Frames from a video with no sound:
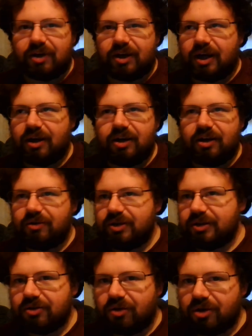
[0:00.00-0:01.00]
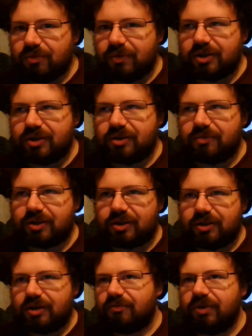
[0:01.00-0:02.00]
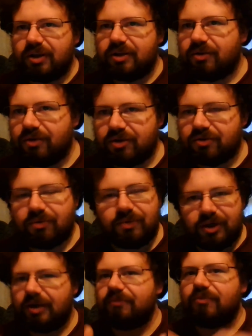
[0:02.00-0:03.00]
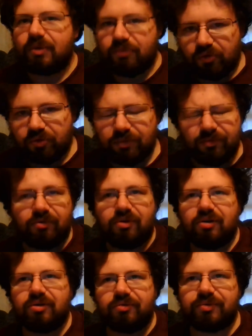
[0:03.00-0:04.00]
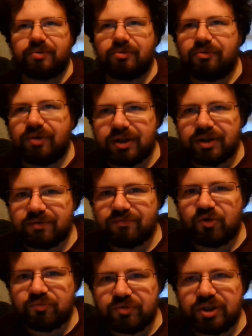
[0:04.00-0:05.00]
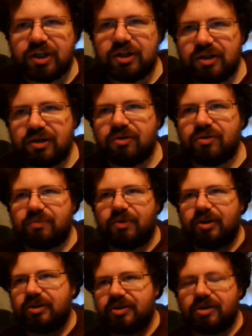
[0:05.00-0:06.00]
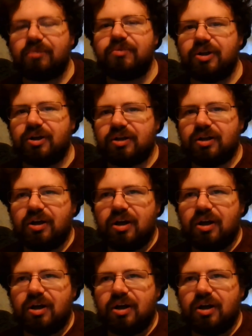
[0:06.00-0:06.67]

Like, how the hell do you talk about a subject and not read an article? Like, I've read multiple articles over the last 15 years about the subject.